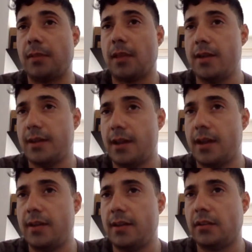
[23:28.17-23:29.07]
and
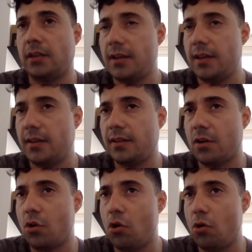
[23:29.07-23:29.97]
30 years
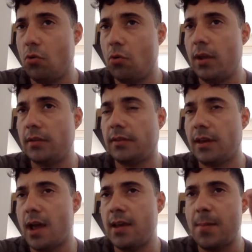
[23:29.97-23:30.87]
ago, and
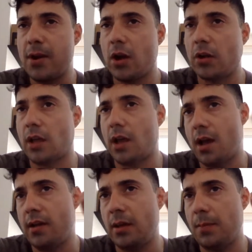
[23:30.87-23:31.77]
I
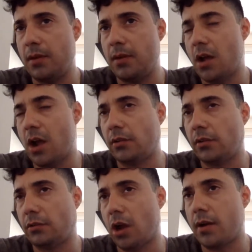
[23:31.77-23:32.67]
am not
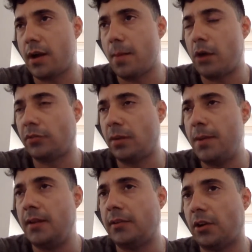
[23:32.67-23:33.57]
talking about the
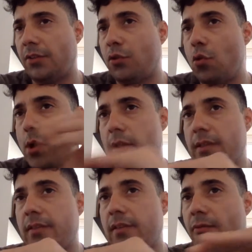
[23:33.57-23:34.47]
military school and the
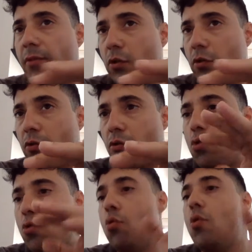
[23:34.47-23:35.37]
civil
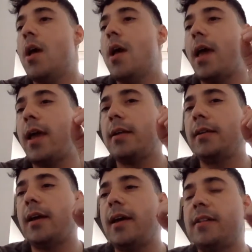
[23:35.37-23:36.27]
school, and
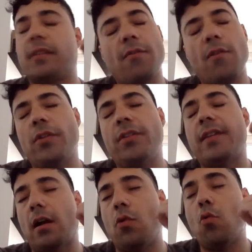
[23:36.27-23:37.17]
it is a very
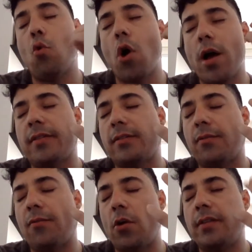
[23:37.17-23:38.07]
was
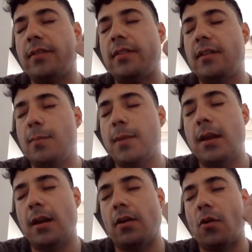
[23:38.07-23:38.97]
very
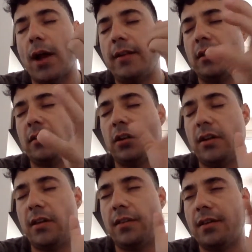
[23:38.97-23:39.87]
similar, right?
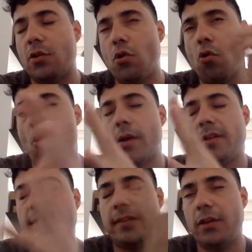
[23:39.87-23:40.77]
30 years ago,
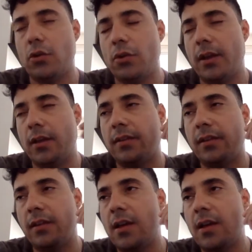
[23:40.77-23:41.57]
when a student